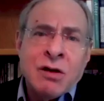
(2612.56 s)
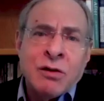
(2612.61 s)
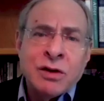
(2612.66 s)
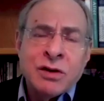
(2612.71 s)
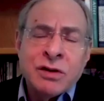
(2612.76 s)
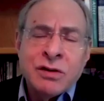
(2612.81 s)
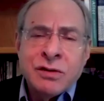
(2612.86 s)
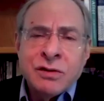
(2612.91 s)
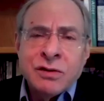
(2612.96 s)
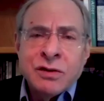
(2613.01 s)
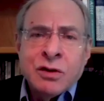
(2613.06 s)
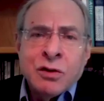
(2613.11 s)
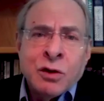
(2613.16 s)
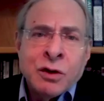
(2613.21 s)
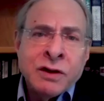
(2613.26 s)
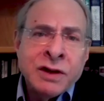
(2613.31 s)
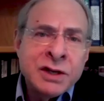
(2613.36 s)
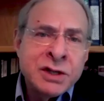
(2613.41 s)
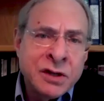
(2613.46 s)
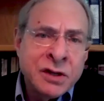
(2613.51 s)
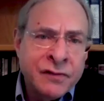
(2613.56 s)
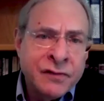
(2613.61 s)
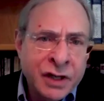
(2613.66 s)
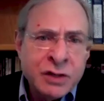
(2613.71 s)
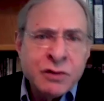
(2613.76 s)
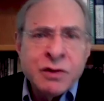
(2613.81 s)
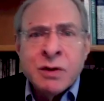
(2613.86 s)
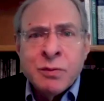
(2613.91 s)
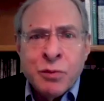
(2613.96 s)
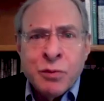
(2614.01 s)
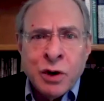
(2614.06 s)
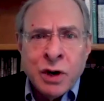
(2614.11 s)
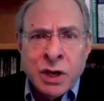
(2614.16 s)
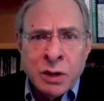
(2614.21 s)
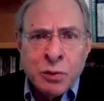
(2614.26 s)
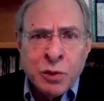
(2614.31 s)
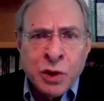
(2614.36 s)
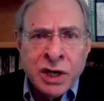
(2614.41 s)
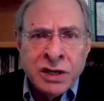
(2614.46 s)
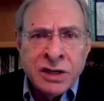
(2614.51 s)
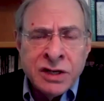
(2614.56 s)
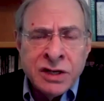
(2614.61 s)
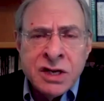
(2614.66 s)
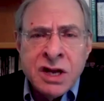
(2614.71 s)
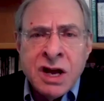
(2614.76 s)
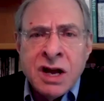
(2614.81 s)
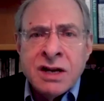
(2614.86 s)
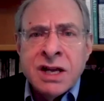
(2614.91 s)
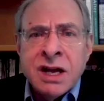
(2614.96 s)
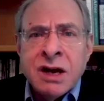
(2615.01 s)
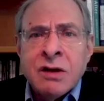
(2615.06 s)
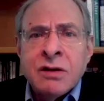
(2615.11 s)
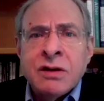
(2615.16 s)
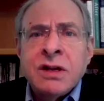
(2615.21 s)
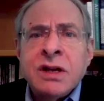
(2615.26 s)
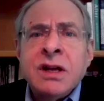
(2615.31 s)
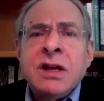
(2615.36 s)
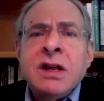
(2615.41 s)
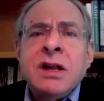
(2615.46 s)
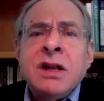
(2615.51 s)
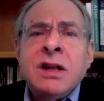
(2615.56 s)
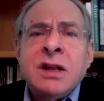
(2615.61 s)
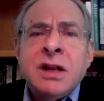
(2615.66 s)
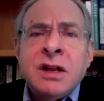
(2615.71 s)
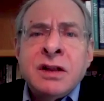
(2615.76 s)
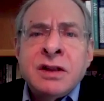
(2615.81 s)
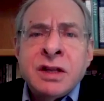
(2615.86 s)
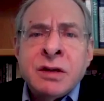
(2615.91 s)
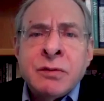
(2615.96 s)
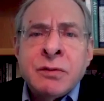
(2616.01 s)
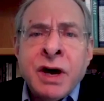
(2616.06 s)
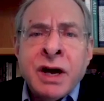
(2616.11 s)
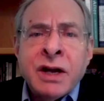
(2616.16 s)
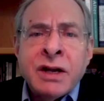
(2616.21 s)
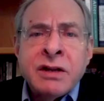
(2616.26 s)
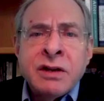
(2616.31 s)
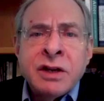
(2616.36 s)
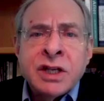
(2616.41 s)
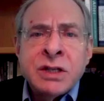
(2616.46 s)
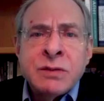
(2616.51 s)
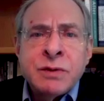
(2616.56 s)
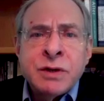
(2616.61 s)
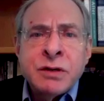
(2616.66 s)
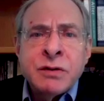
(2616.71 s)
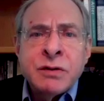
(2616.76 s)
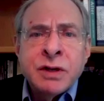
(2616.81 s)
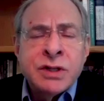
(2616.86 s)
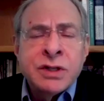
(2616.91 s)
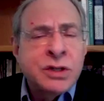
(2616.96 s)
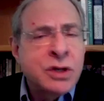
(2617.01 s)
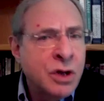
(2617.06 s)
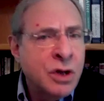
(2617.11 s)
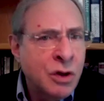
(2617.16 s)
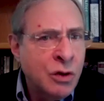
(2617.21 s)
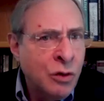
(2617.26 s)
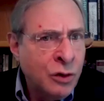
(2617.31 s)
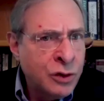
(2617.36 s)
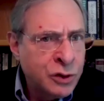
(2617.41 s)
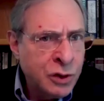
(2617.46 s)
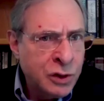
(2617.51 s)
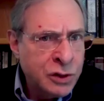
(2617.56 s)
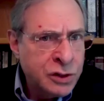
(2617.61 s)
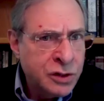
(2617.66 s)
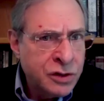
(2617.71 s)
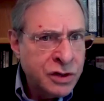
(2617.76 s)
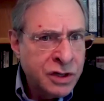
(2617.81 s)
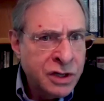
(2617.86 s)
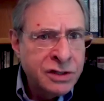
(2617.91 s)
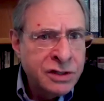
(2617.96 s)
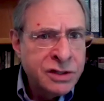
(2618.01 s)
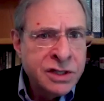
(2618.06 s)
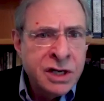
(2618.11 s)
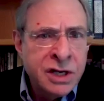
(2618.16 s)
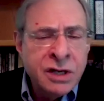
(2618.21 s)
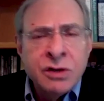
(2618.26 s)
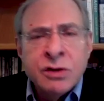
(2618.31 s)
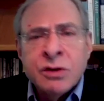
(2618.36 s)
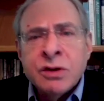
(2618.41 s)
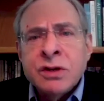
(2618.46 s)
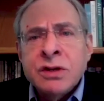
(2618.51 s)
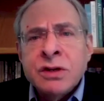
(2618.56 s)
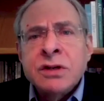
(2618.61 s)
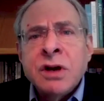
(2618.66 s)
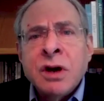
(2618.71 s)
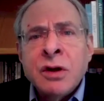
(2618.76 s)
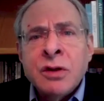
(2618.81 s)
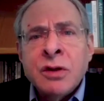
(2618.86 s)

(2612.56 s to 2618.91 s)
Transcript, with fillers: out, or at least the filtering part of the brain is knocked out, the mind can experience all sorts of things that it couldn't